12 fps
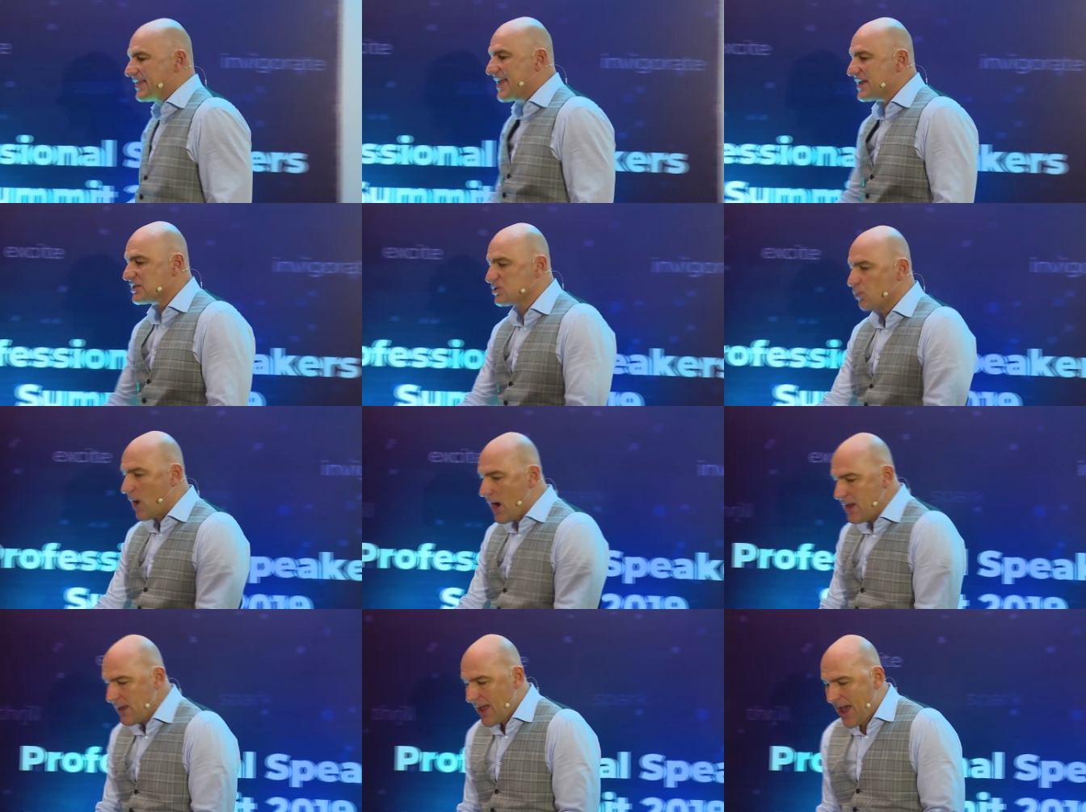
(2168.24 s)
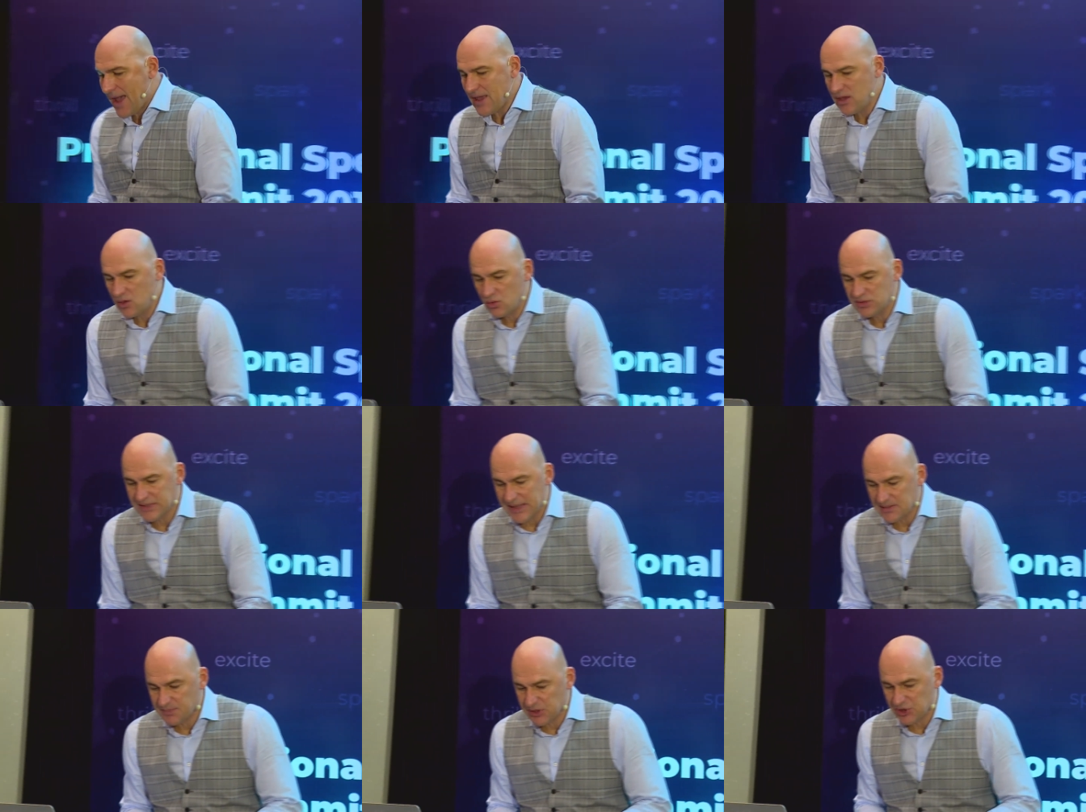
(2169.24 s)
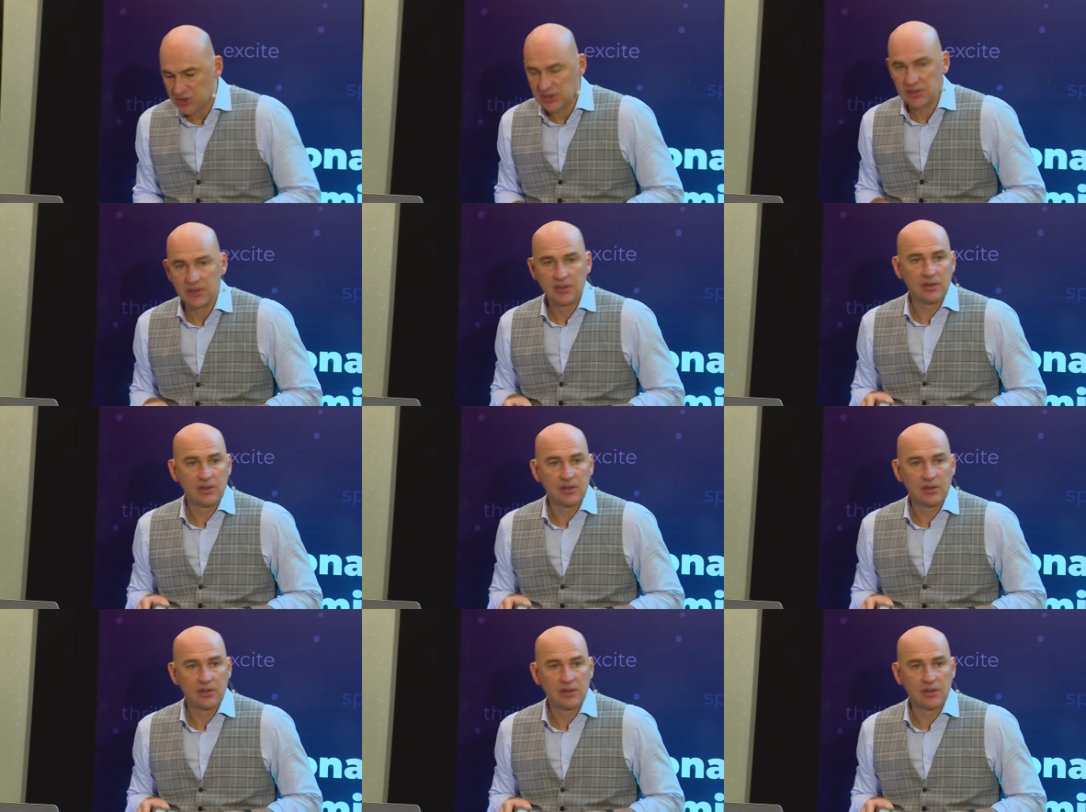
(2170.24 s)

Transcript: That's why I use this machine.